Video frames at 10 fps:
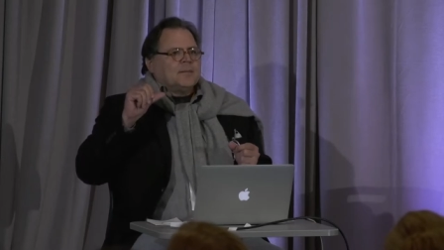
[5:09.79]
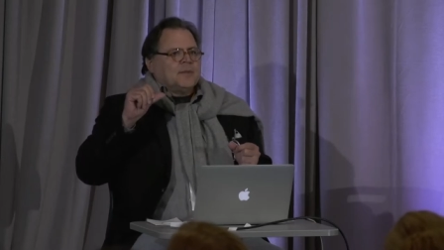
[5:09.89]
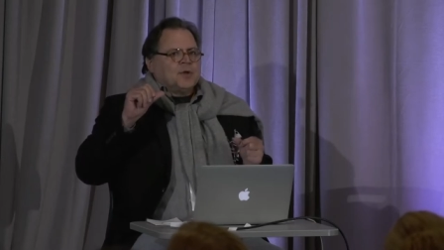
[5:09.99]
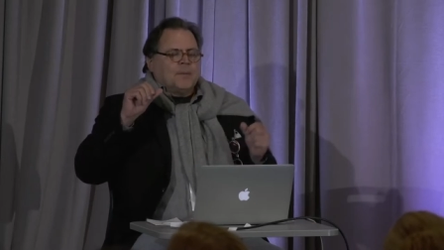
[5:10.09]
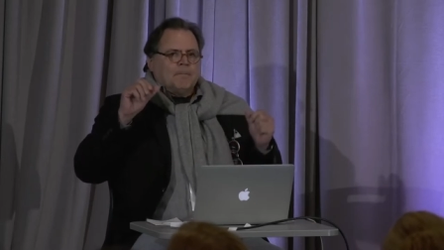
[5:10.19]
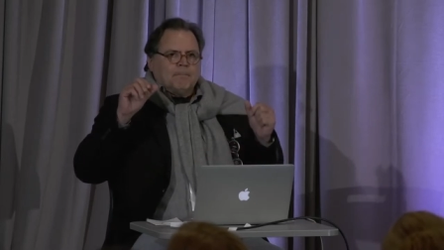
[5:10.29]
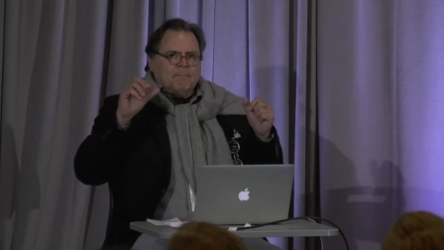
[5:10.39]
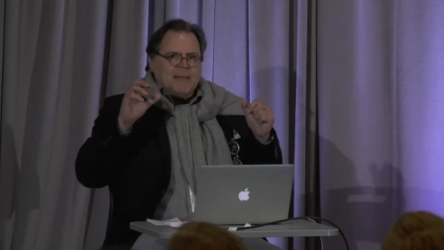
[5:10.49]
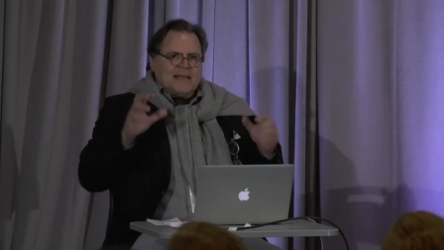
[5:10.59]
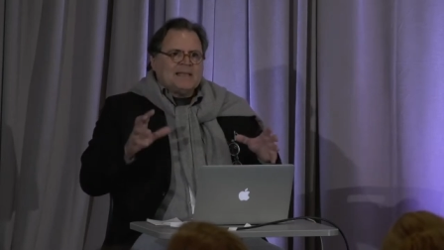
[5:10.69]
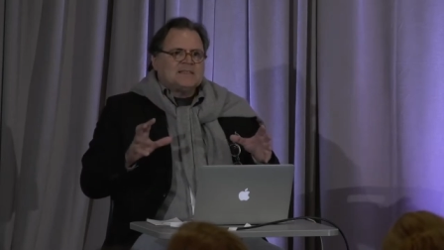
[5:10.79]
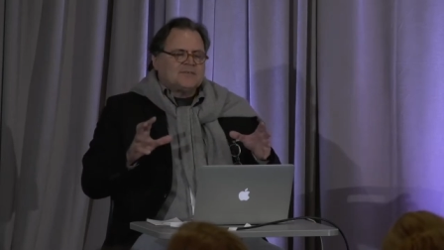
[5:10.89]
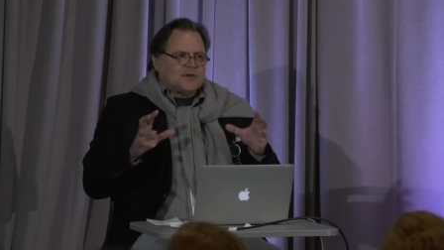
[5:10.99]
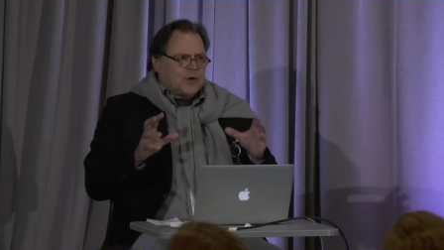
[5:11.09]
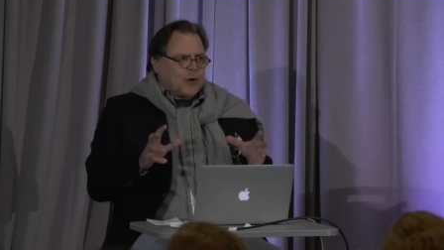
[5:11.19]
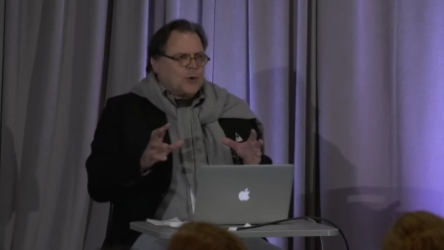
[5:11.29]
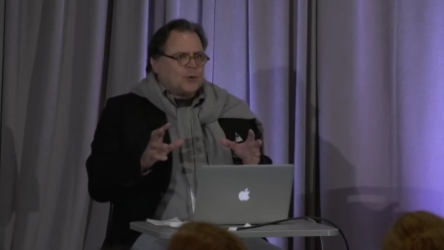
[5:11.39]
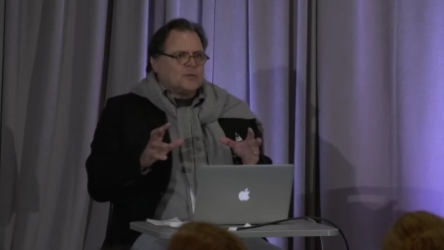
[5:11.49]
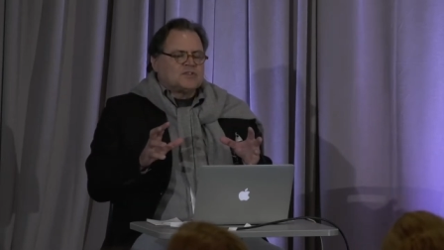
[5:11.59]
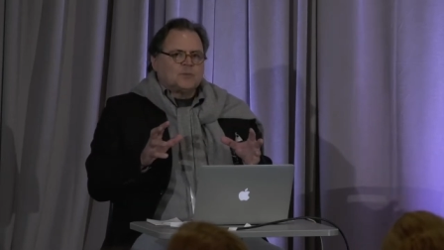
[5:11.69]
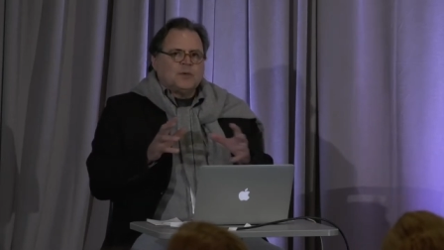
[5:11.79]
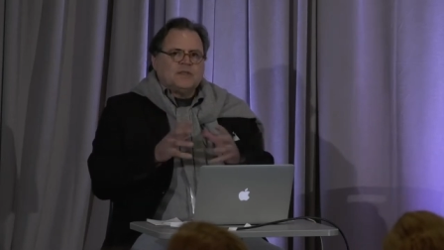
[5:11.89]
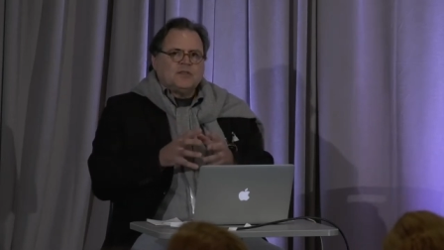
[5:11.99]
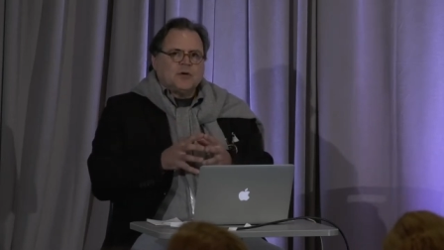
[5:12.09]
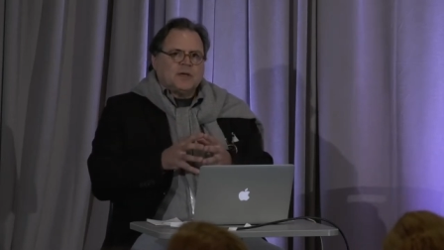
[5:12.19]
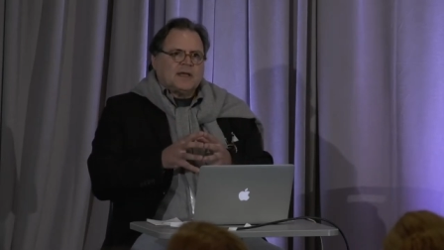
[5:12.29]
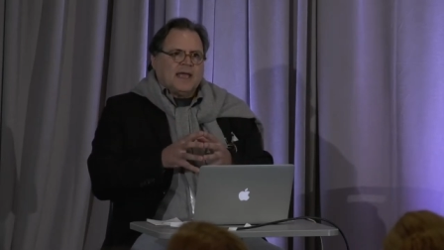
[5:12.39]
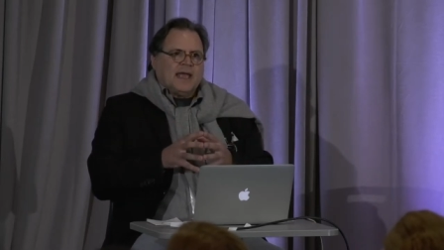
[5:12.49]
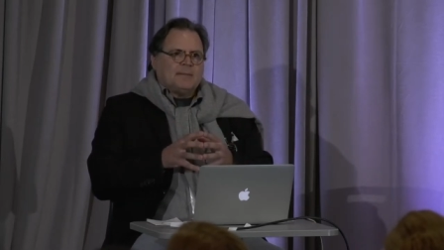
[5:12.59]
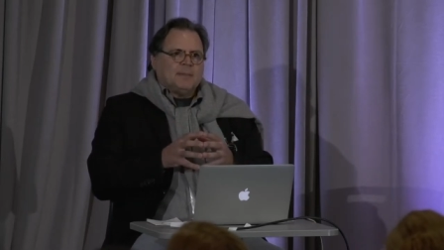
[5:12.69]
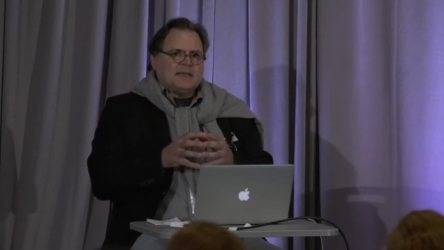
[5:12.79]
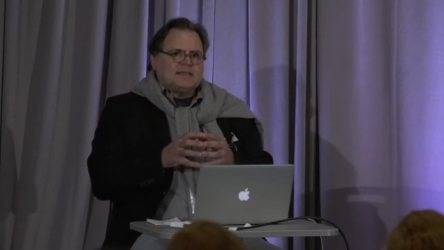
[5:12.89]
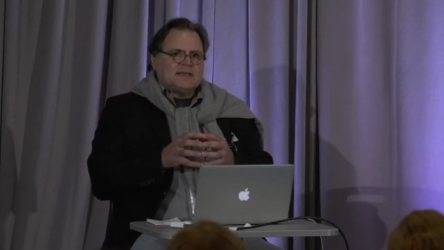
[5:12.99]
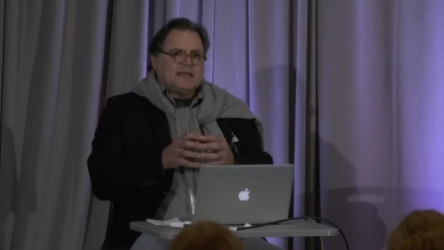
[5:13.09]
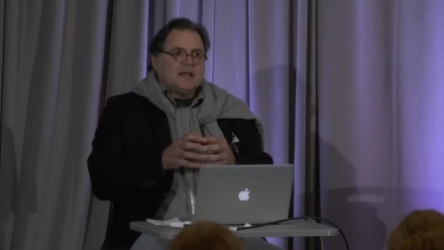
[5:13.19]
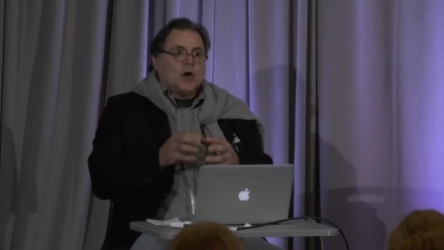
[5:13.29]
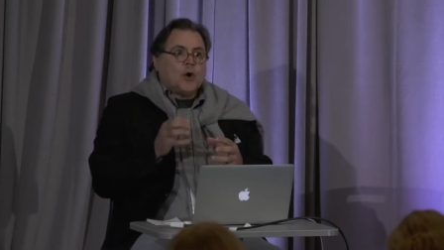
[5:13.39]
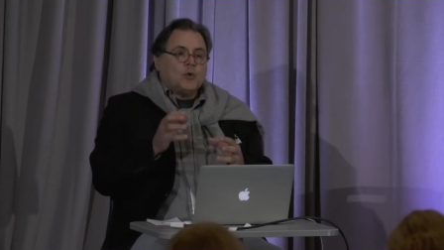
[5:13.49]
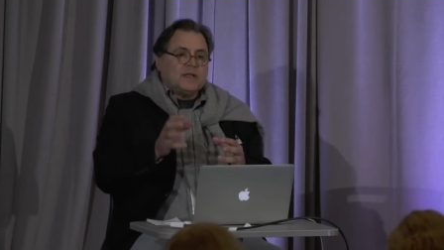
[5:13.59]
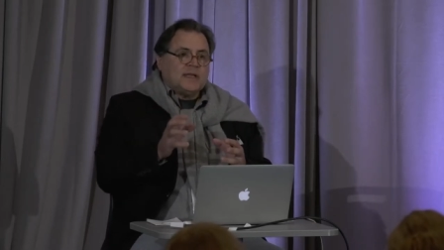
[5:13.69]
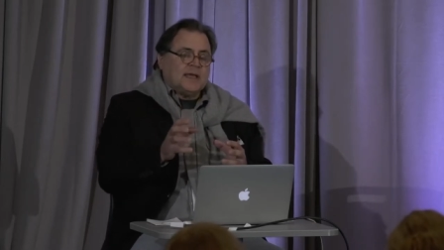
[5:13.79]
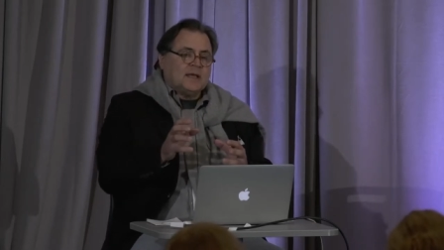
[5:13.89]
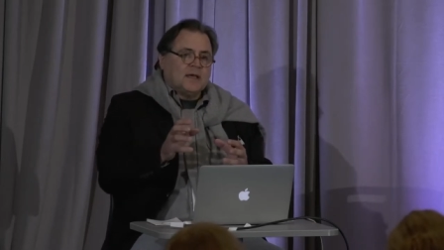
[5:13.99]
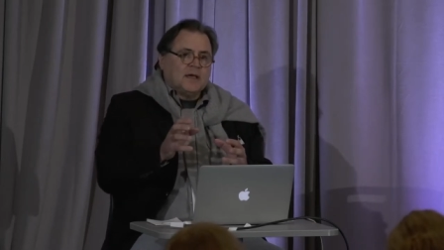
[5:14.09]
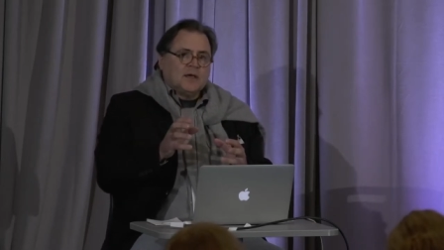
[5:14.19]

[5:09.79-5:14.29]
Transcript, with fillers: you know, millions of codes, we took and basically coded it